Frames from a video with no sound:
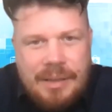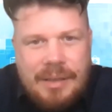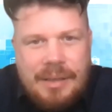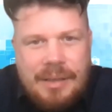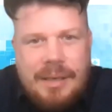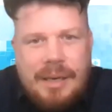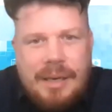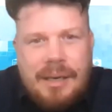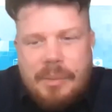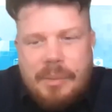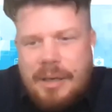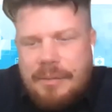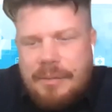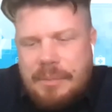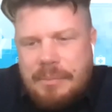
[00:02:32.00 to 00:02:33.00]

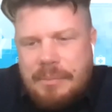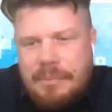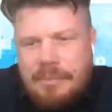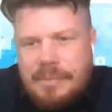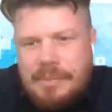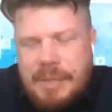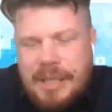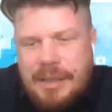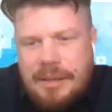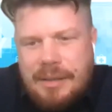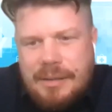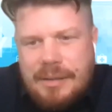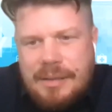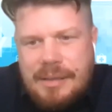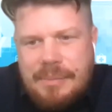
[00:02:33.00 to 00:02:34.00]
away from making
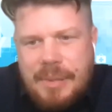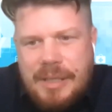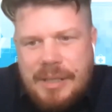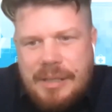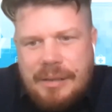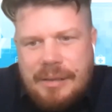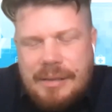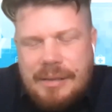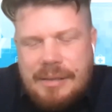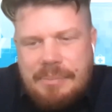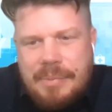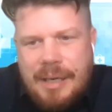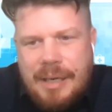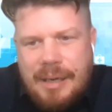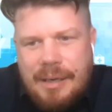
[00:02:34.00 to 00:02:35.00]
it to specialist.
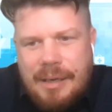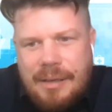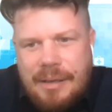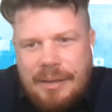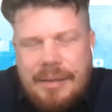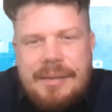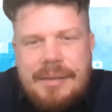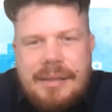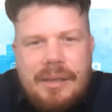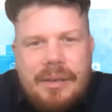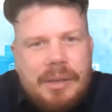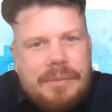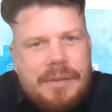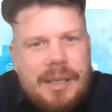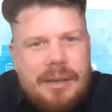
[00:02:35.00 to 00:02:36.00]
And this
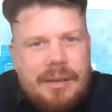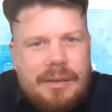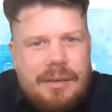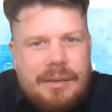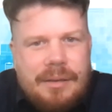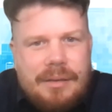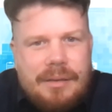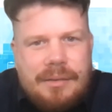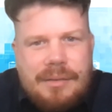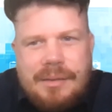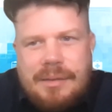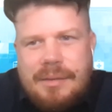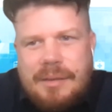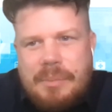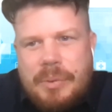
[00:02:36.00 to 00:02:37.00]
year I've had
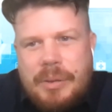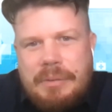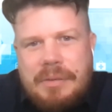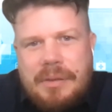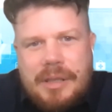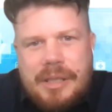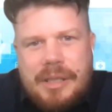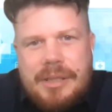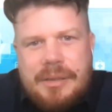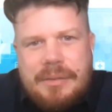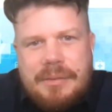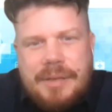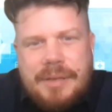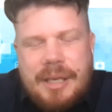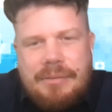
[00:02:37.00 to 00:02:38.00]
the privilege
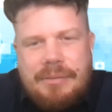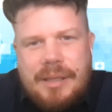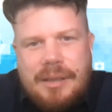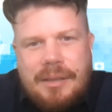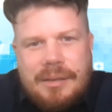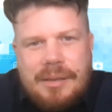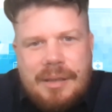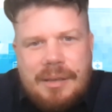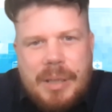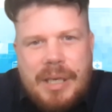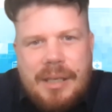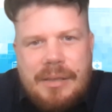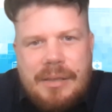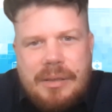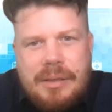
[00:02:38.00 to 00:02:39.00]
of having a
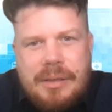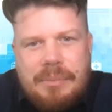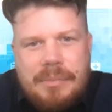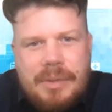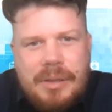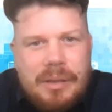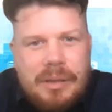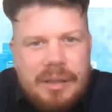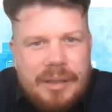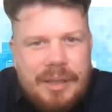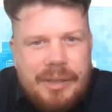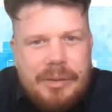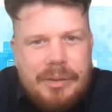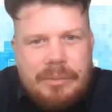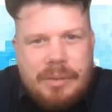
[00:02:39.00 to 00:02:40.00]
part-time
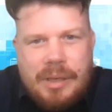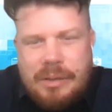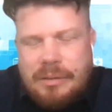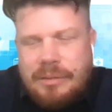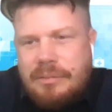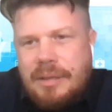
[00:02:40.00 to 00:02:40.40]
non-clinical role